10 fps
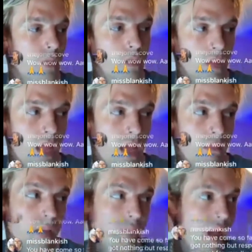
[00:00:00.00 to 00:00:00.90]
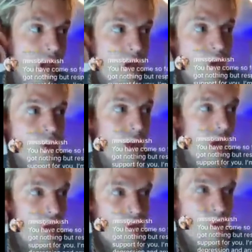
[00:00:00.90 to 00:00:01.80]
Don't Let Me Down,
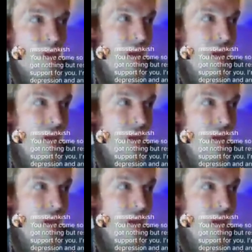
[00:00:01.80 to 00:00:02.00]
Down,